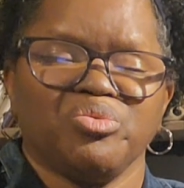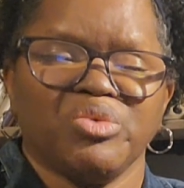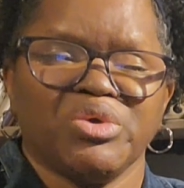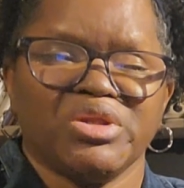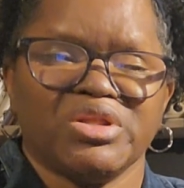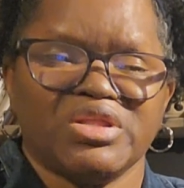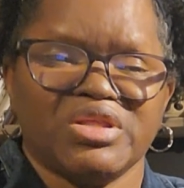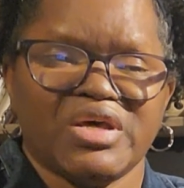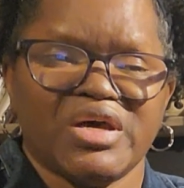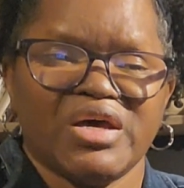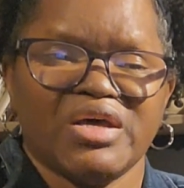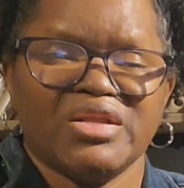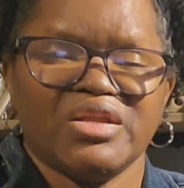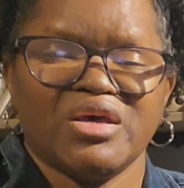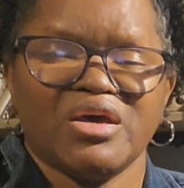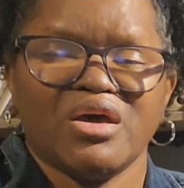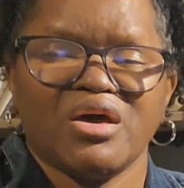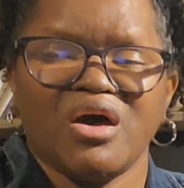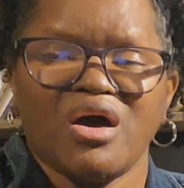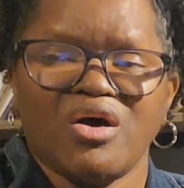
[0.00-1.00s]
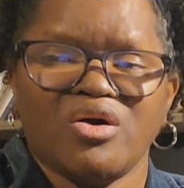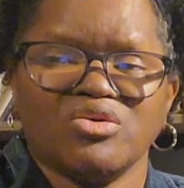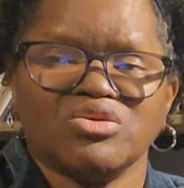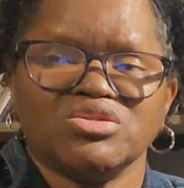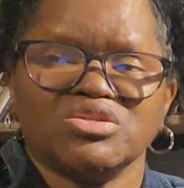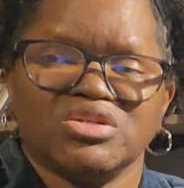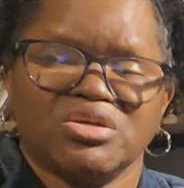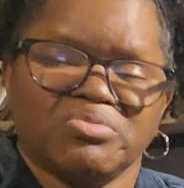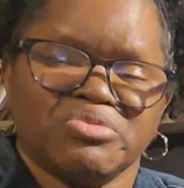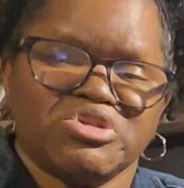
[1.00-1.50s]
with that
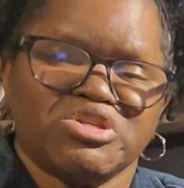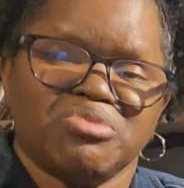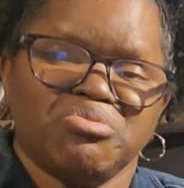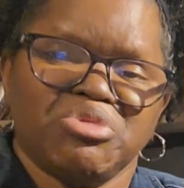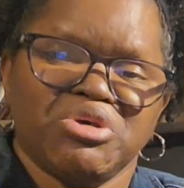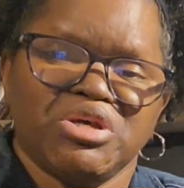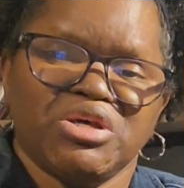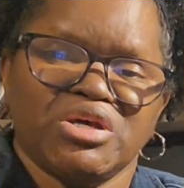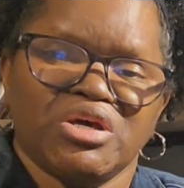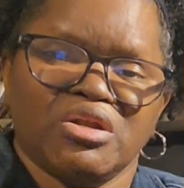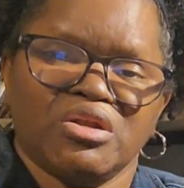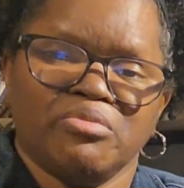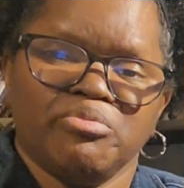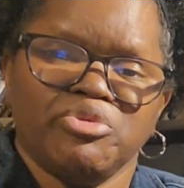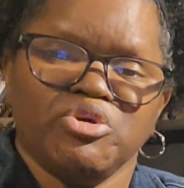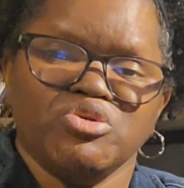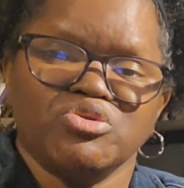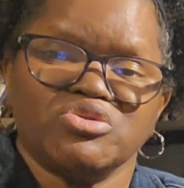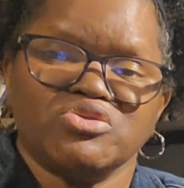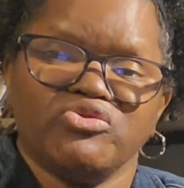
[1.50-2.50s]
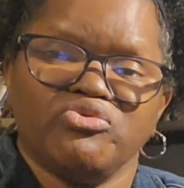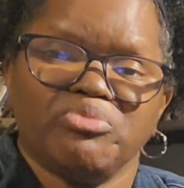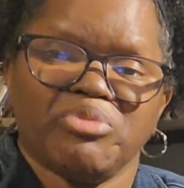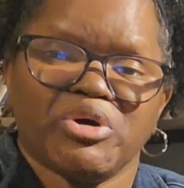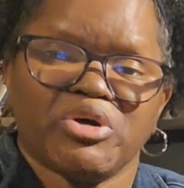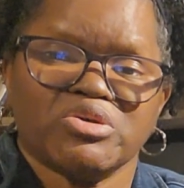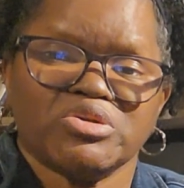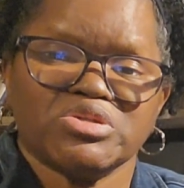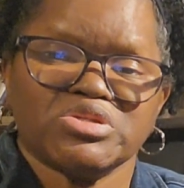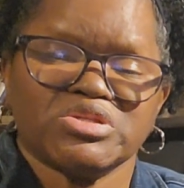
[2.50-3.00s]
causes them to be an abusive
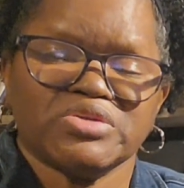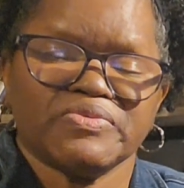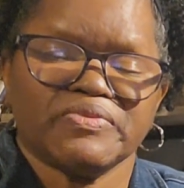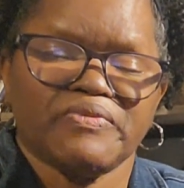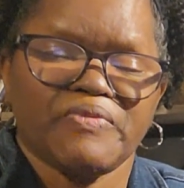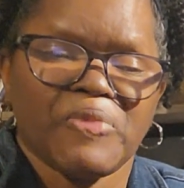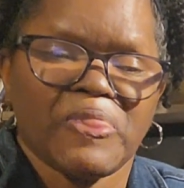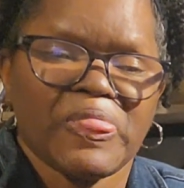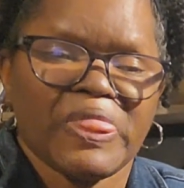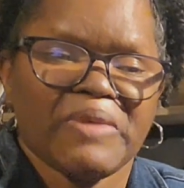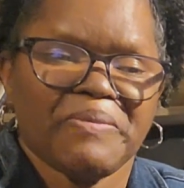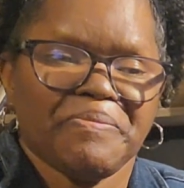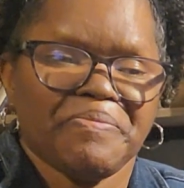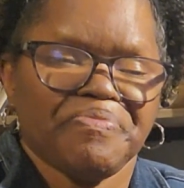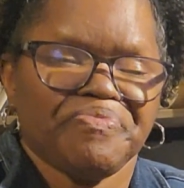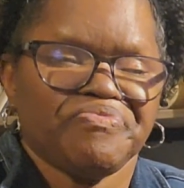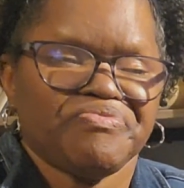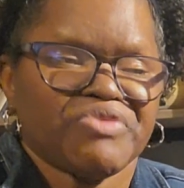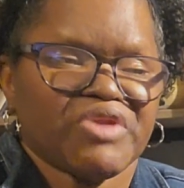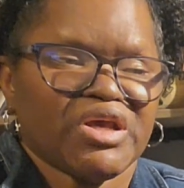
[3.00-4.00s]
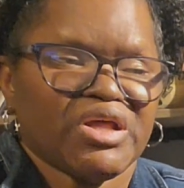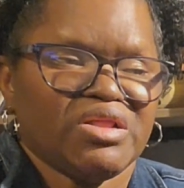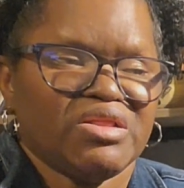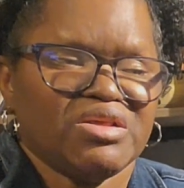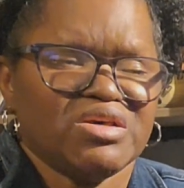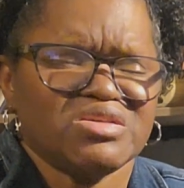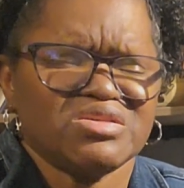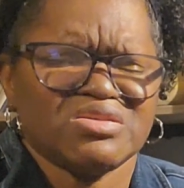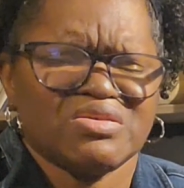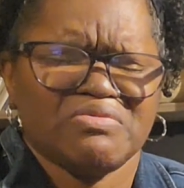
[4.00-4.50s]
person.
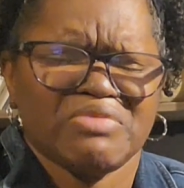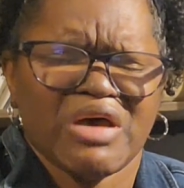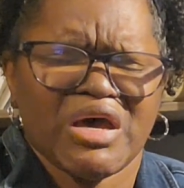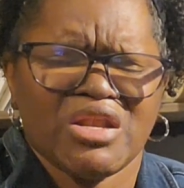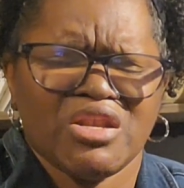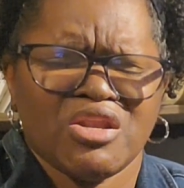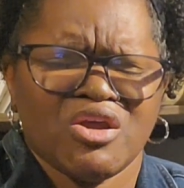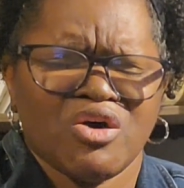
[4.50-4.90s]
Listen, by